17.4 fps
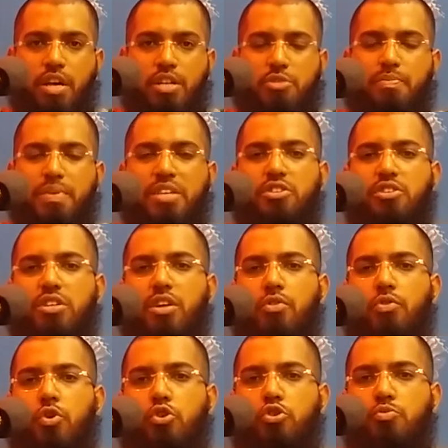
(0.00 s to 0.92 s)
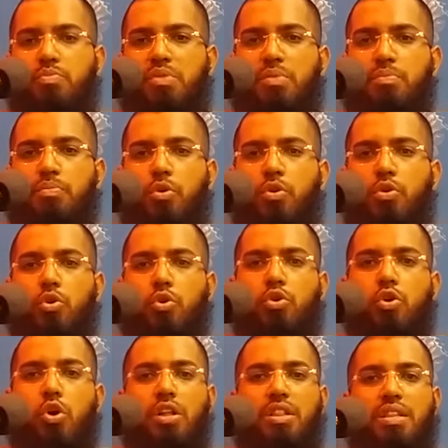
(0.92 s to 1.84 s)
especially those people who
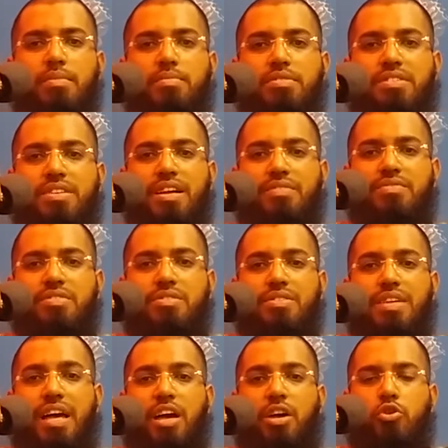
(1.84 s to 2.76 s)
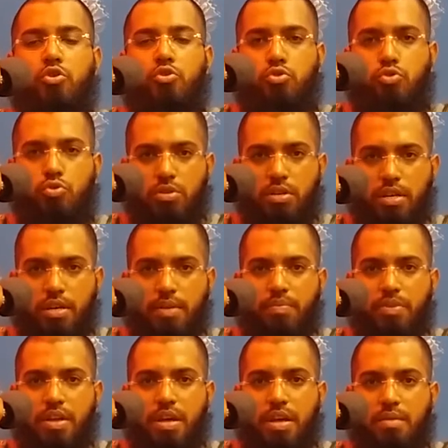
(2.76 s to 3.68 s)
call themselves as Ahlul Sunnah,